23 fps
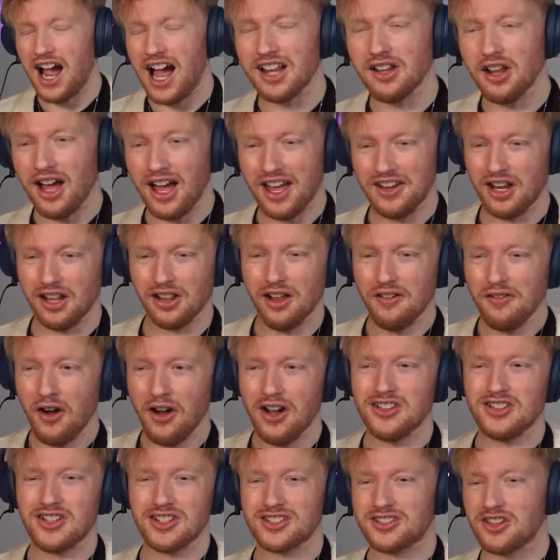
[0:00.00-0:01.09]
I love how he
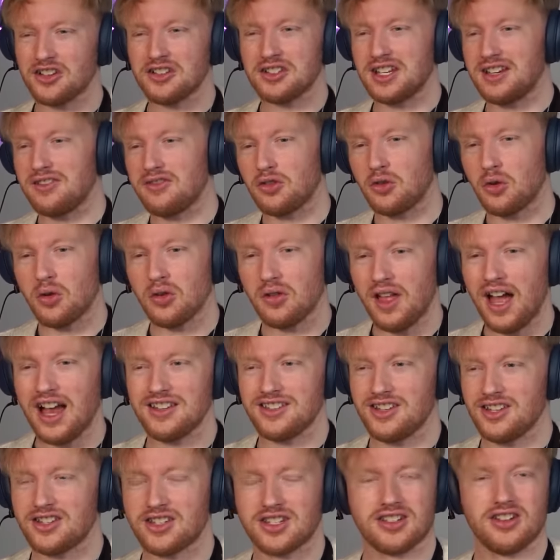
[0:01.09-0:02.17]
just doesn't even know that's
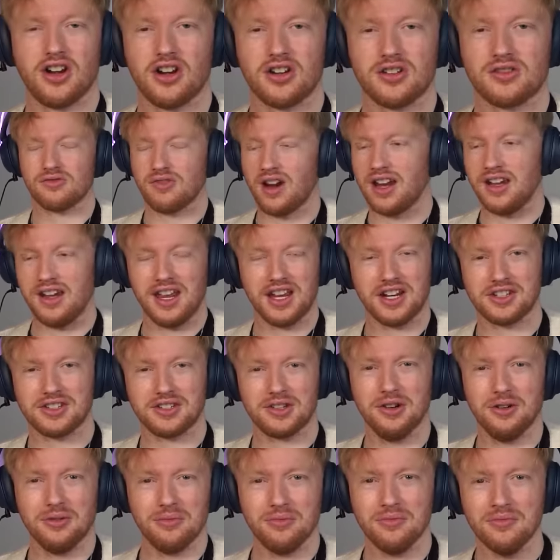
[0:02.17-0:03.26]
his son right next
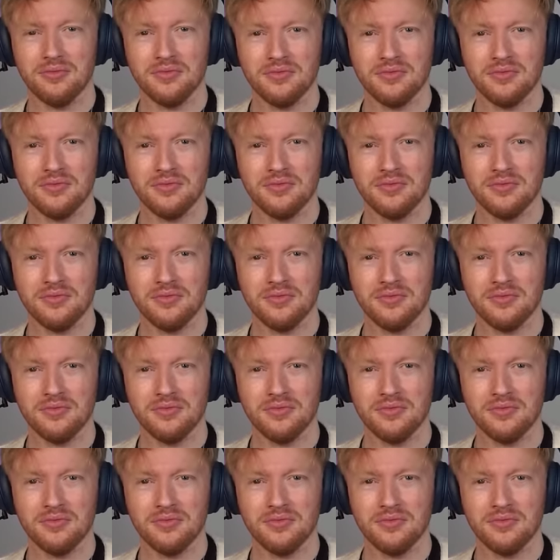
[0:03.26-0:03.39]
to him.